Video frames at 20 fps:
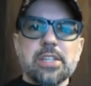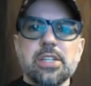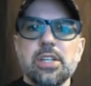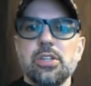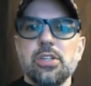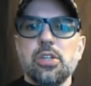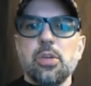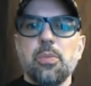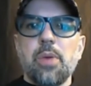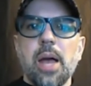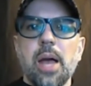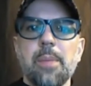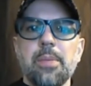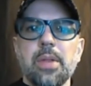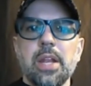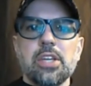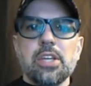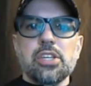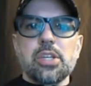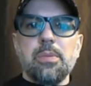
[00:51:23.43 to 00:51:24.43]
into
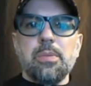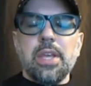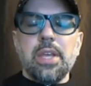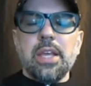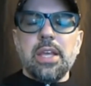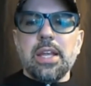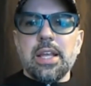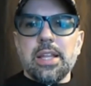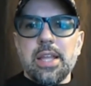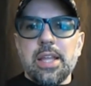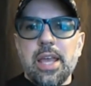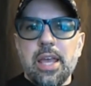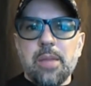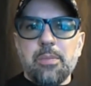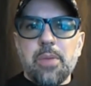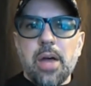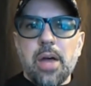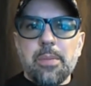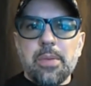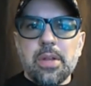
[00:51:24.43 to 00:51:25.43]
population mean and the hit
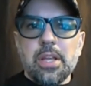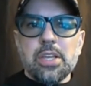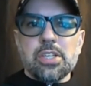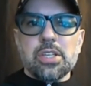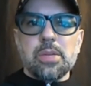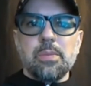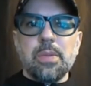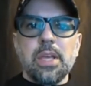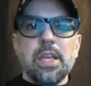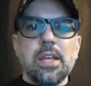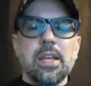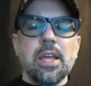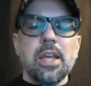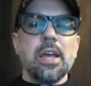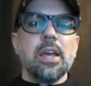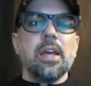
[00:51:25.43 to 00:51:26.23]
population mean,